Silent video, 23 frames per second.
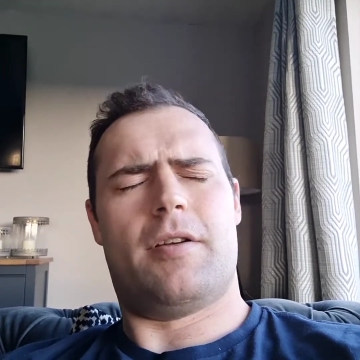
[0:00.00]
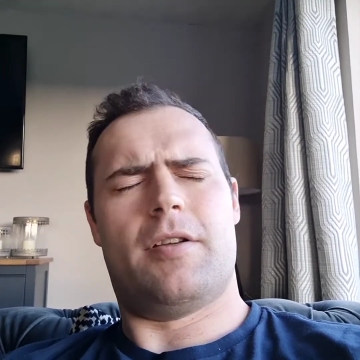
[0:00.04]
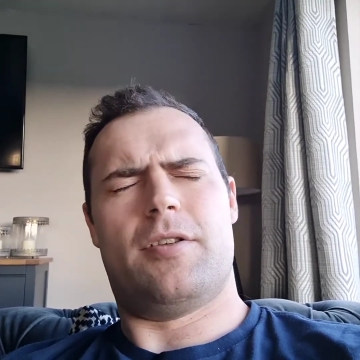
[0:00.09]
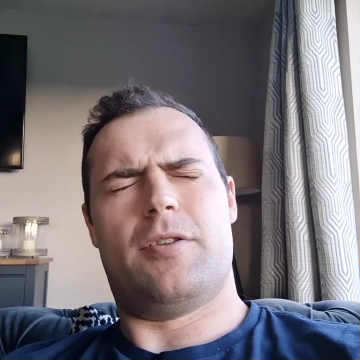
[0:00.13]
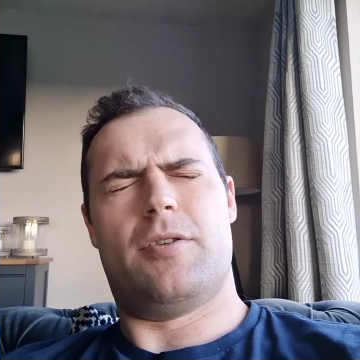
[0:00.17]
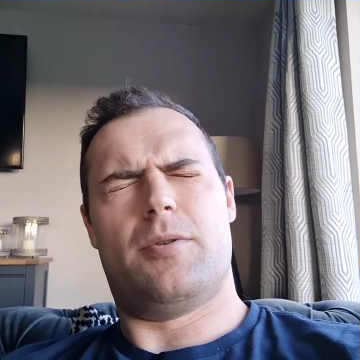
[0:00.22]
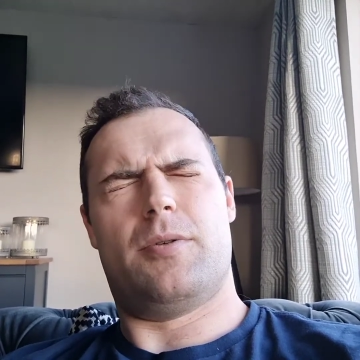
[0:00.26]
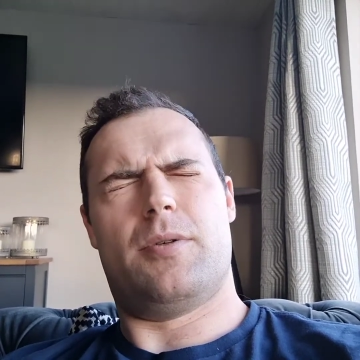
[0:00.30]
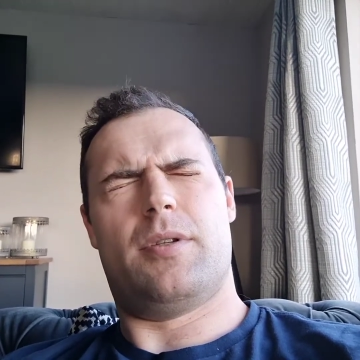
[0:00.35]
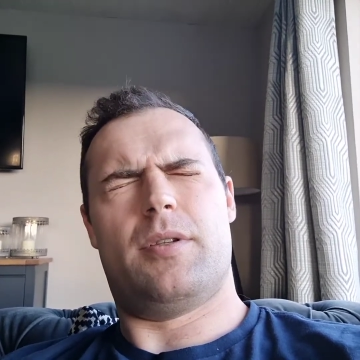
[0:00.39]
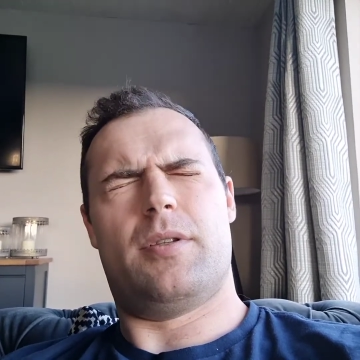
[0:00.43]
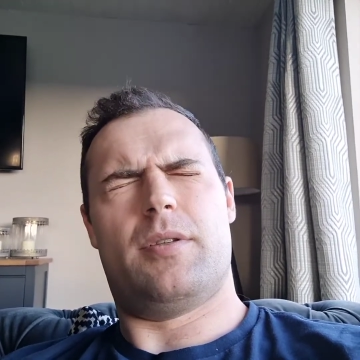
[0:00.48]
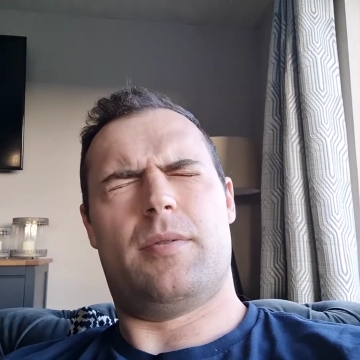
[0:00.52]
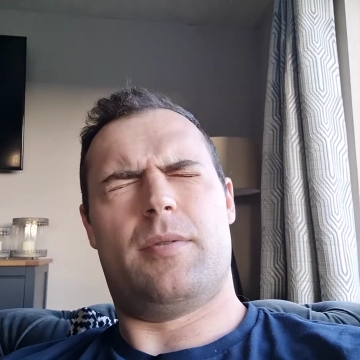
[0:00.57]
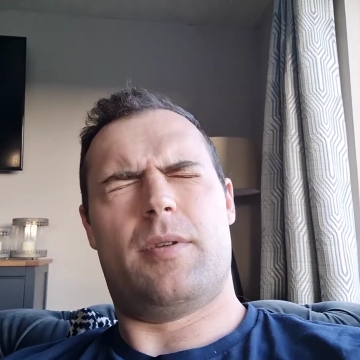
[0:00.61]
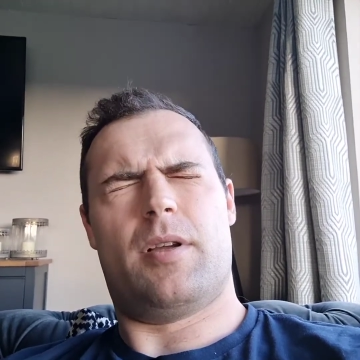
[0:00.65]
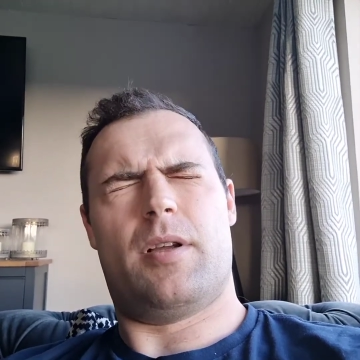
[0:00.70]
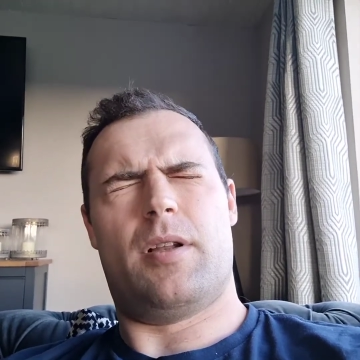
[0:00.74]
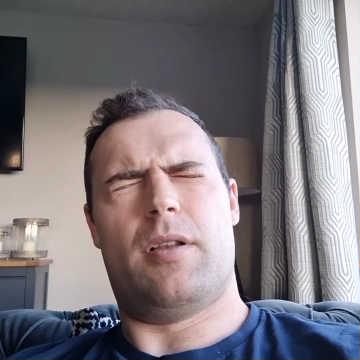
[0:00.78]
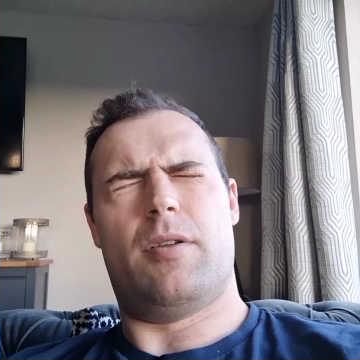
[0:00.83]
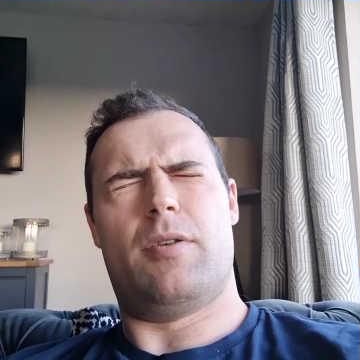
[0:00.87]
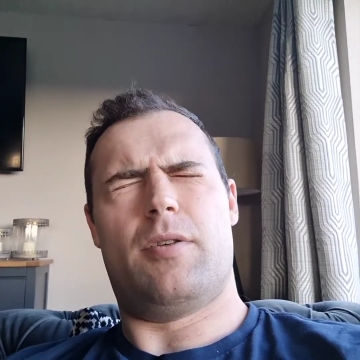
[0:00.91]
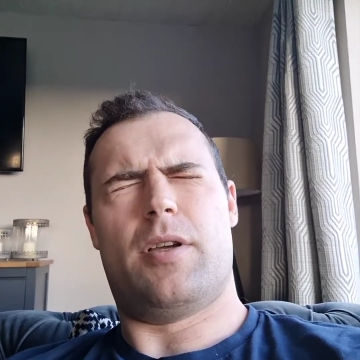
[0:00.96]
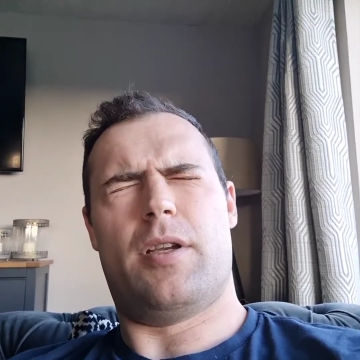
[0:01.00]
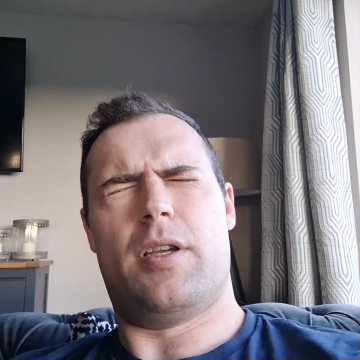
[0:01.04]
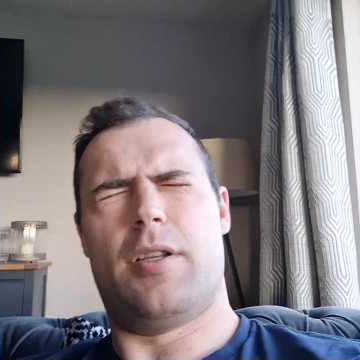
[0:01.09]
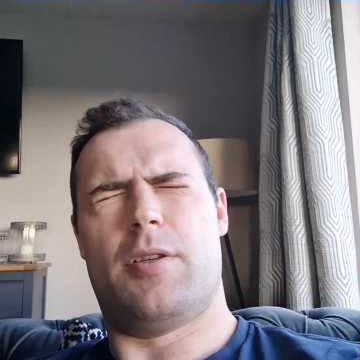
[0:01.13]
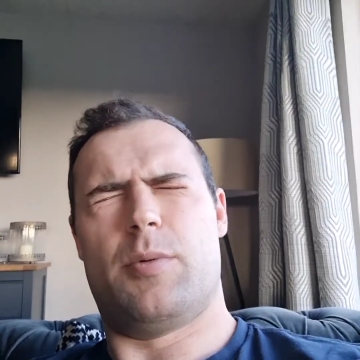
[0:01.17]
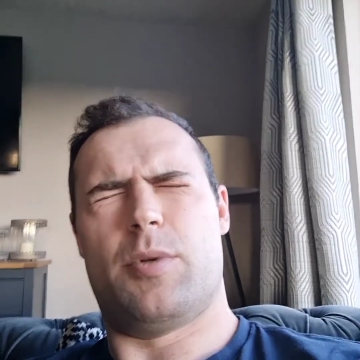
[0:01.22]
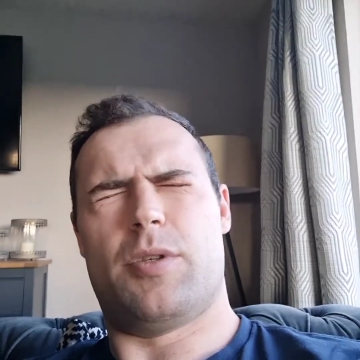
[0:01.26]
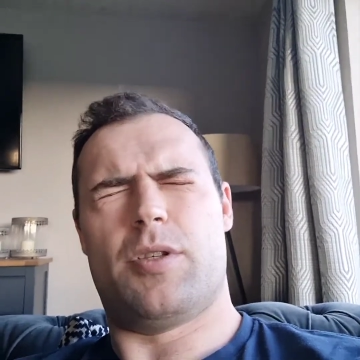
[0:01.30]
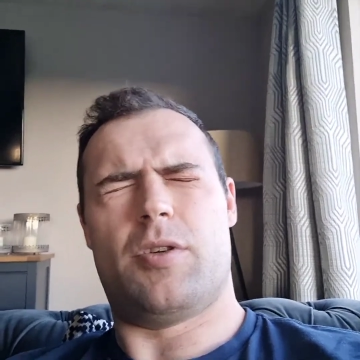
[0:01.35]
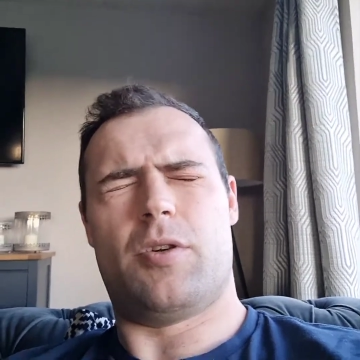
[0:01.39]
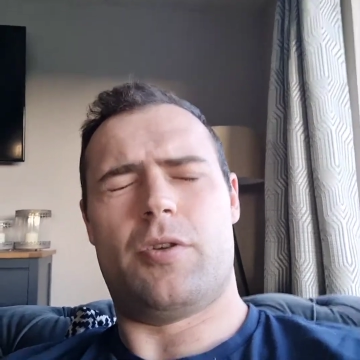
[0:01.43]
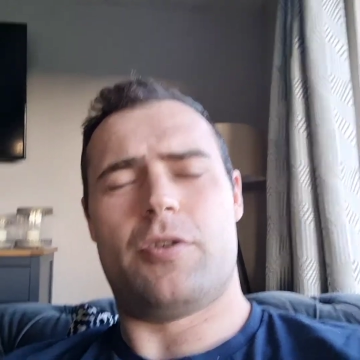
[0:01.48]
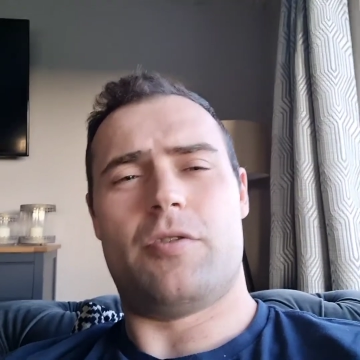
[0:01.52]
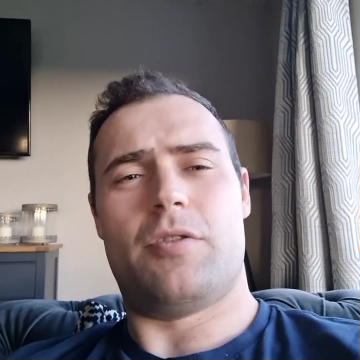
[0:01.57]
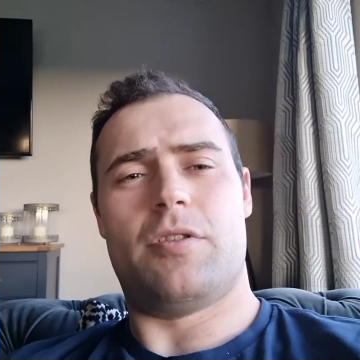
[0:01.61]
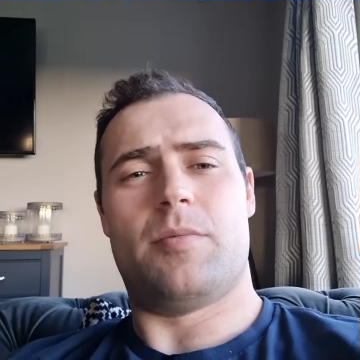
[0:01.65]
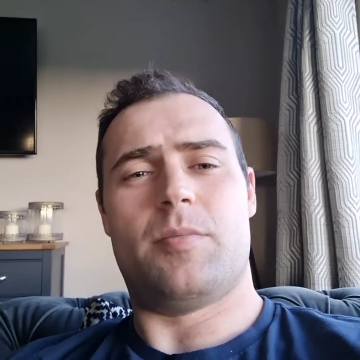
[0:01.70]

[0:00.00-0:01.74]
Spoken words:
doing looking into a surgery